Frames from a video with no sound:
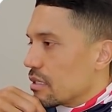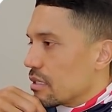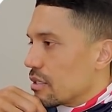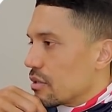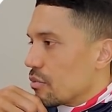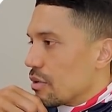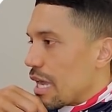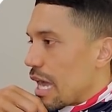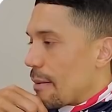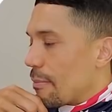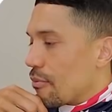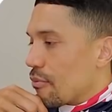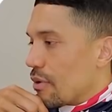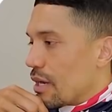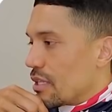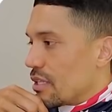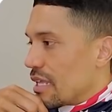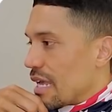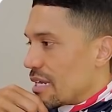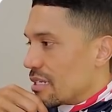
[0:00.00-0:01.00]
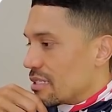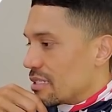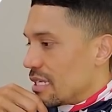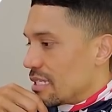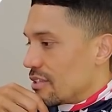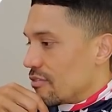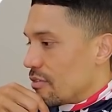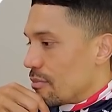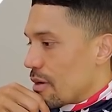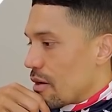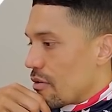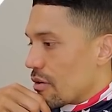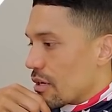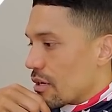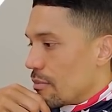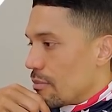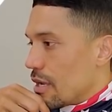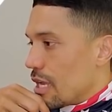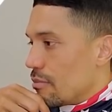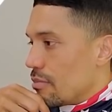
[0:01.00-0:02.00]
We operate in the United States of America,
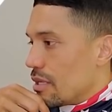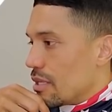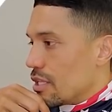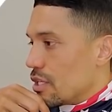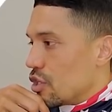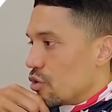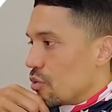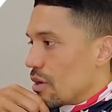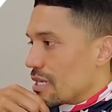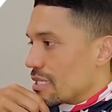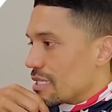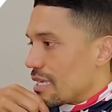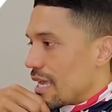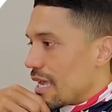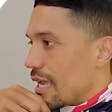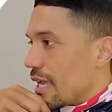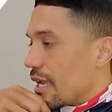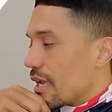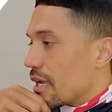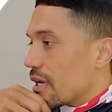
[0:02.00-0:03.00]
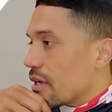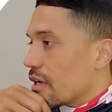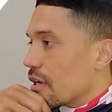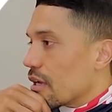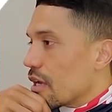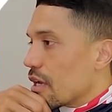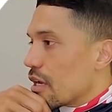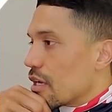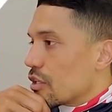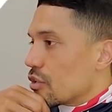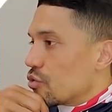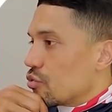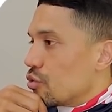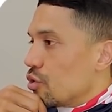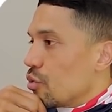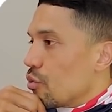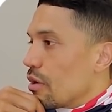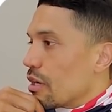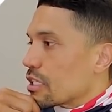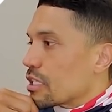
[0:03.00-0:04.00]
baby, the USA. Do you
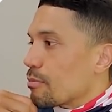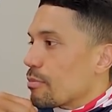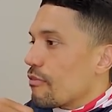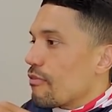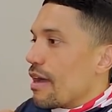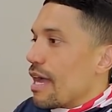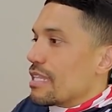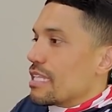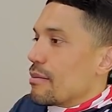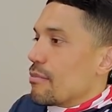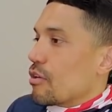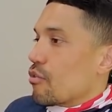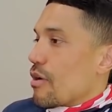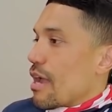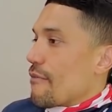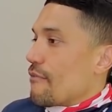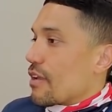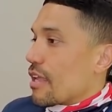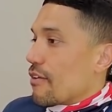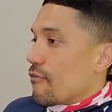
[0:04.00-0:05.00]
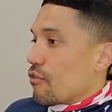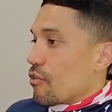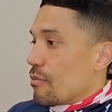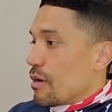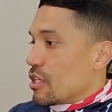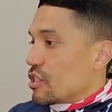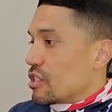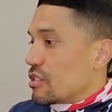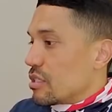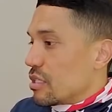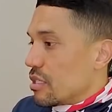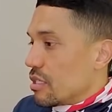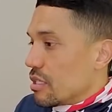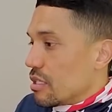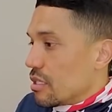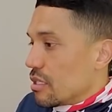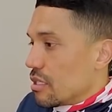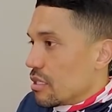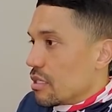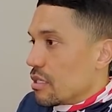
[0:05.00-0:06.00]
want to provide demographic information to the
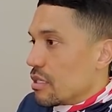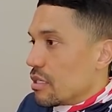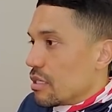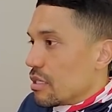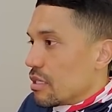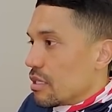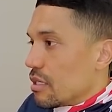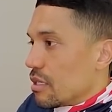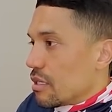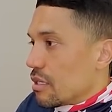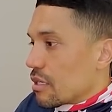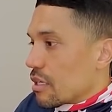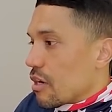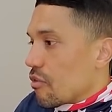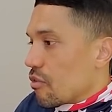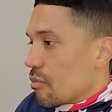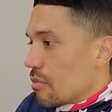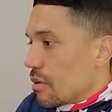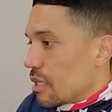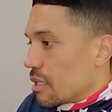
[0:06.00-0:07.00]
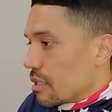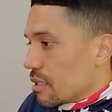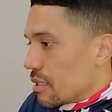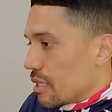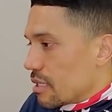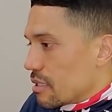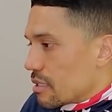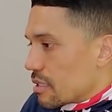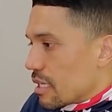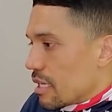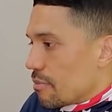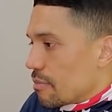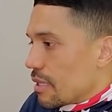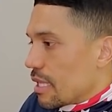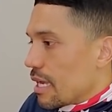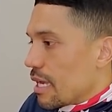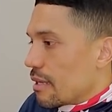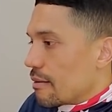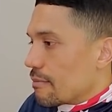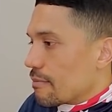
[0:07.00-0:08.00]
government? Let's skip
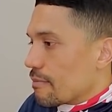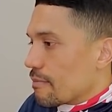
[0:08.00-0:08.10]
that.